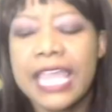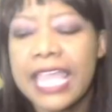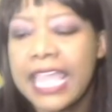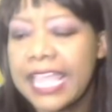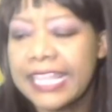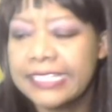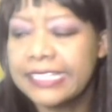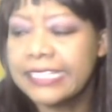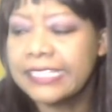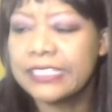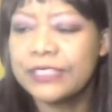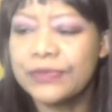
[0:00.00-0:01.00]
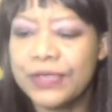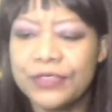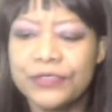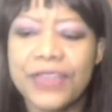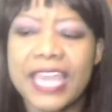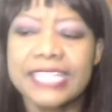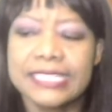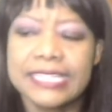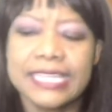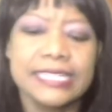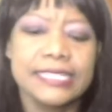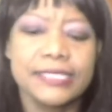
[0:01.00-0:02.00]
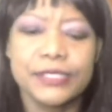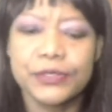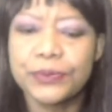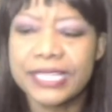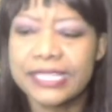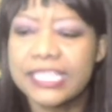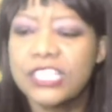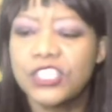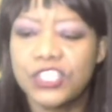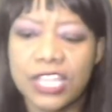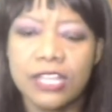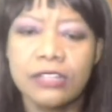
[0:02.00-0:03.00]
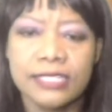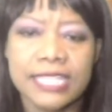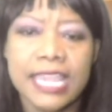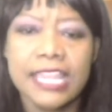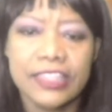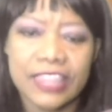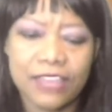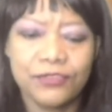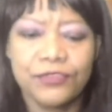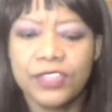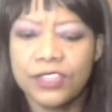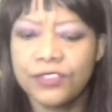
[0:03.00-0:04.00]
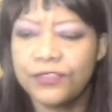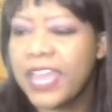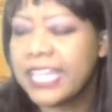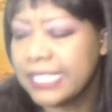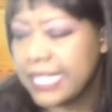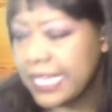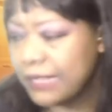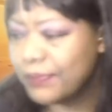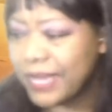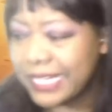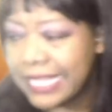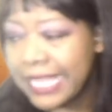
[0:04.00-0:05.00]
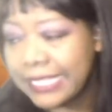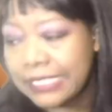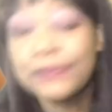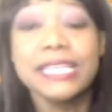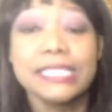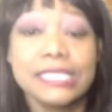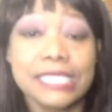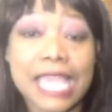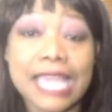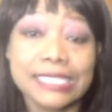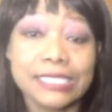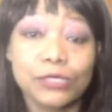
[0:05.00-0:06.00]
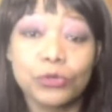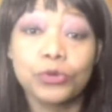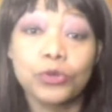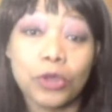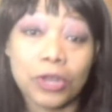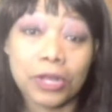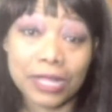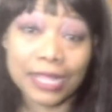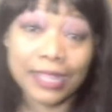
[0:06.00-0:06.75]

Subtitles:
And this is very fascinating to me. These shells, they are very fascinating. But let me just crawl,